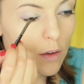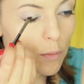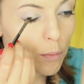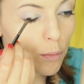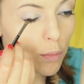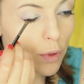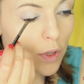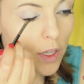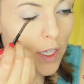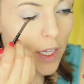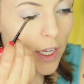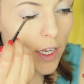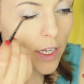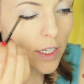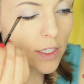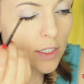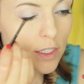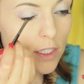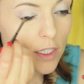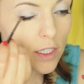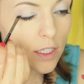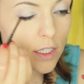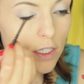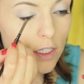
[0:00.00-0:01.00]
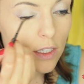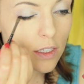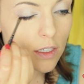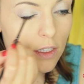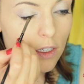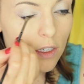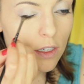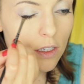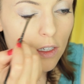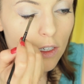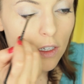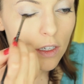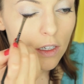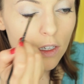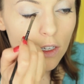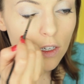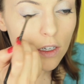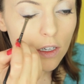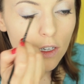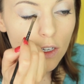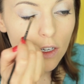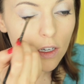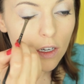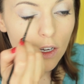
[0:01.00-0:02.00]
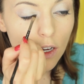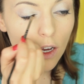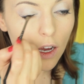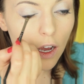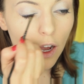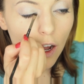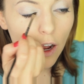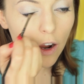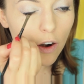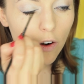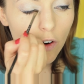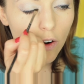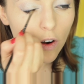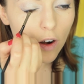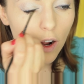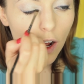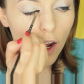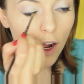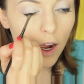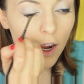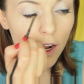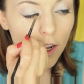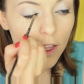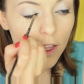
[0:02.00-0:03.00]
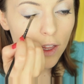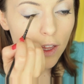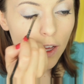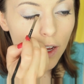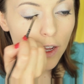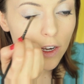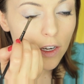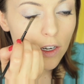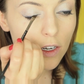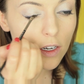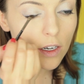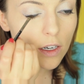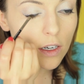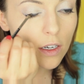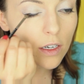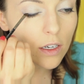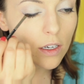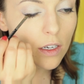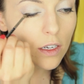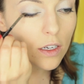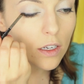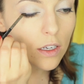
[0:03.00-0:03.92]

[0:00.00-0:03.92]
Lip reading: blend in our eyeliner